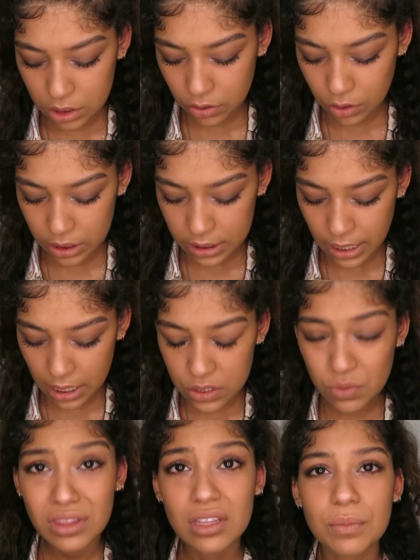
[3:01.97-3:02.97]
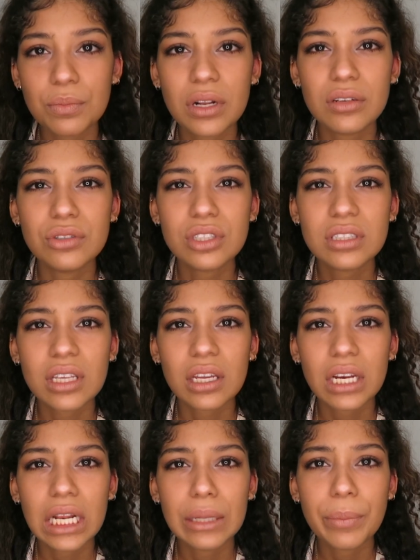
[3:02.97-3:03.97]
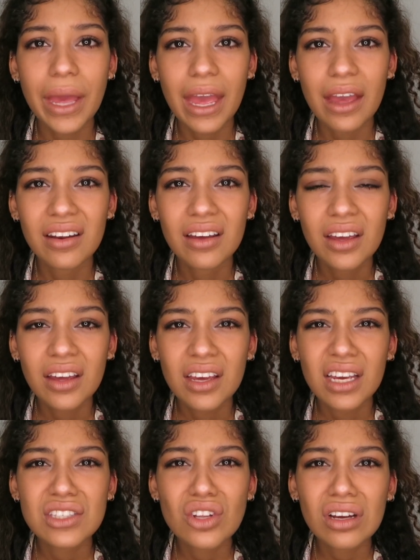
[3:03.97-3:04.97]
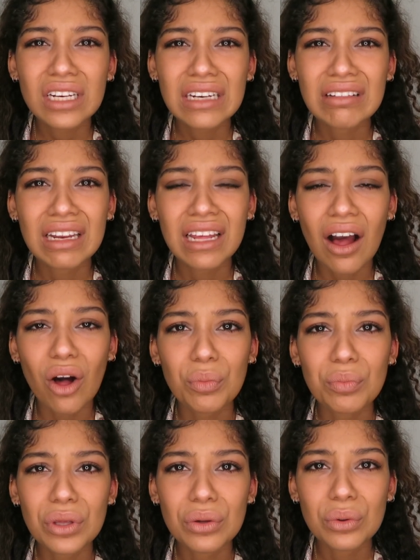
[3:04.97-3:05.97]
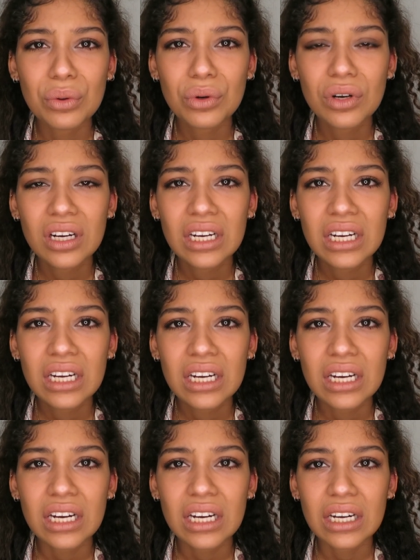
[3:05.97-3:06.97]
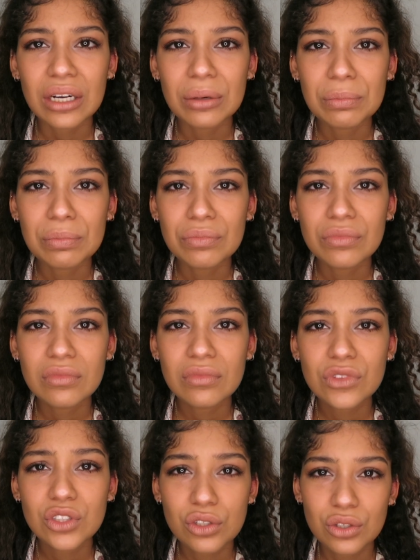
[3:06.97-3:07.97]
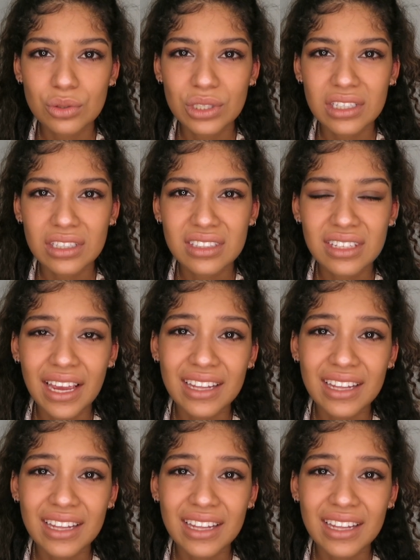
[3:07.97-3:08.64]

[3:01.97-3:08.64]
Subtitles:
So on the days when the pollution's like really bad, it's not gonna really help you to use it.